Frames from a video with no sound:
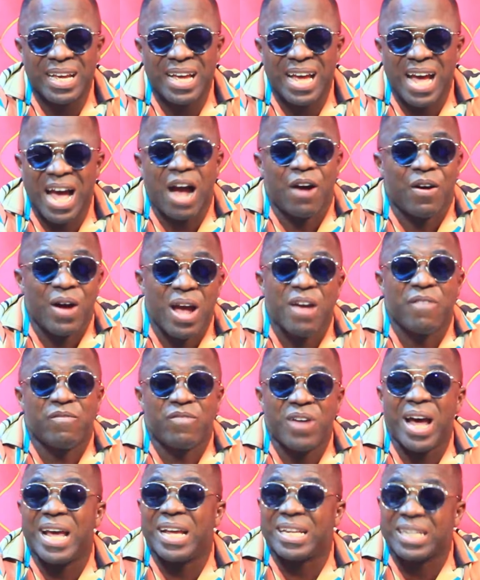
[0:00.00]

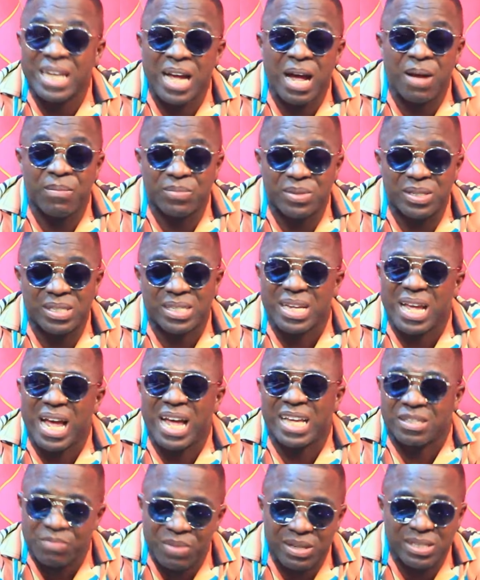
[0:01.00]
however it comes,
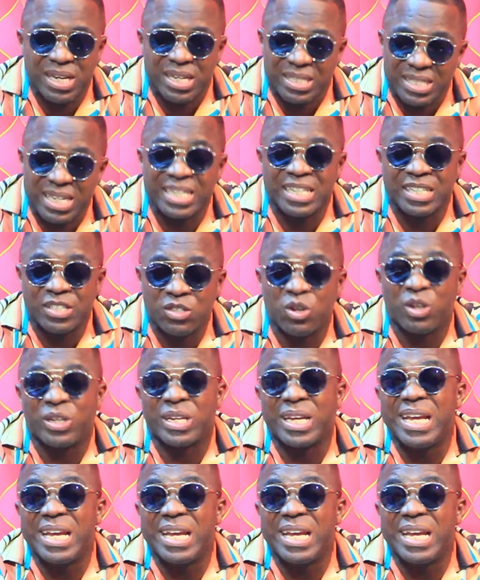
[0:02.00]
as much as it is not